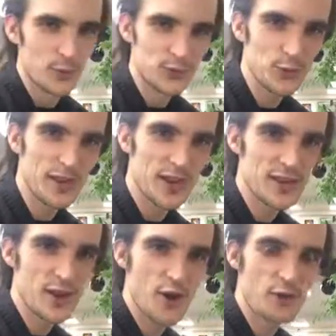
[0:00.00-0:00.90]
We're doing
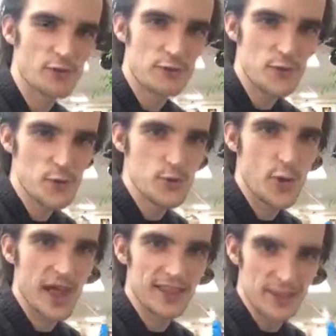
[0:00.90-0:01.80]
a
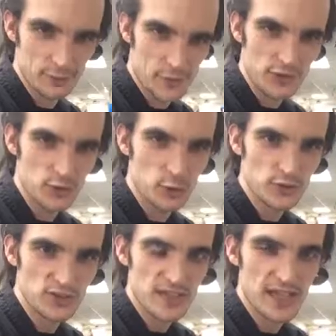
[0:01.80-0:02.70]
review at the advanced
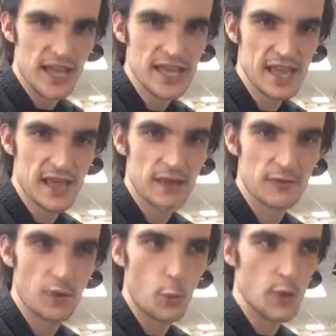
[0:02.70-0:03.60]
course today,
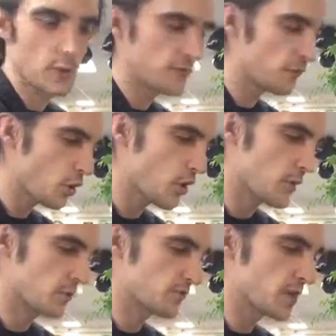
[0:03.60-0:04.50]
and we will follow
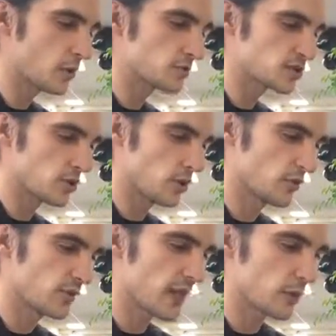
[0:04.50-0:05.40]
up with notes
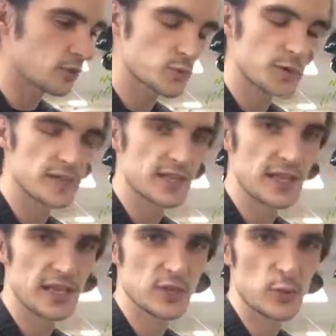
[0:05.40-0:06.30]
on that because we're into the
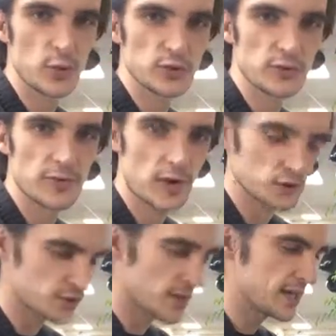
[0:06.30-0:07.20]
next quarter of our
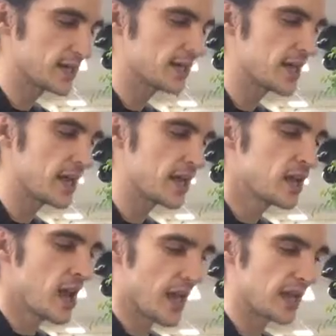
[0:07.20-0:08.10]
training year,
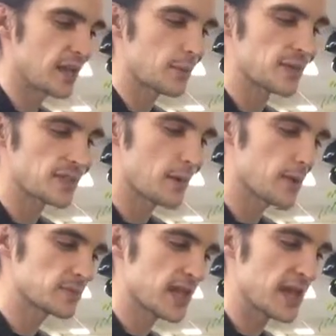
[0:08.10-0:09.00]
and there'll be some
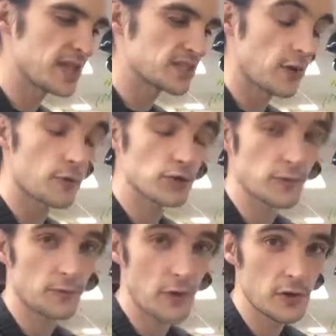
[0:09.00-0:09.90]
updates. I've got
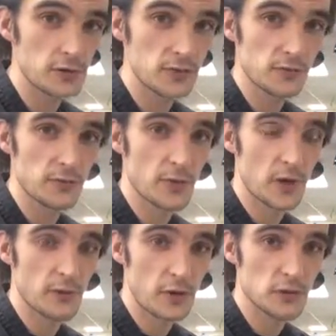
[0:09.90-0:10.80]
some
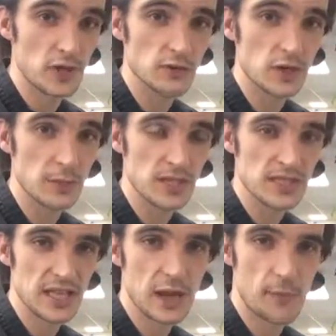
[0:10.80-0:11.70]
photos I'm going to
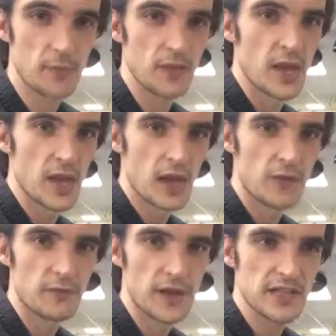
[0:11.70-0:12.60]
stick up on
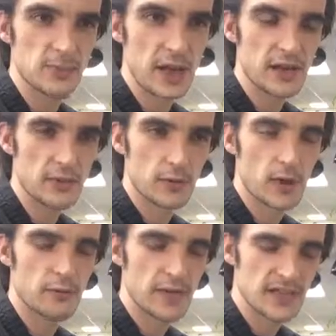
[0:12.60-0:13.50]

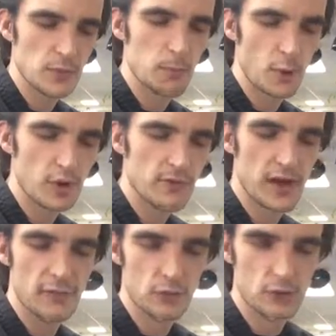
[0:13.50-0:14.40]
Facebook if I
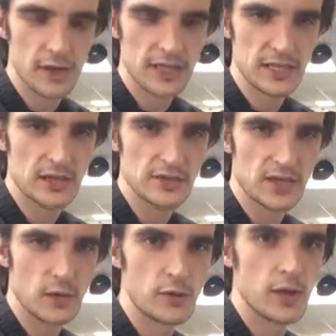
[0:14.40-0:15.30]
haven't already done
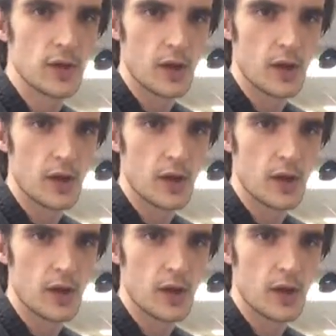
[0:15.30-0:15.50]
so,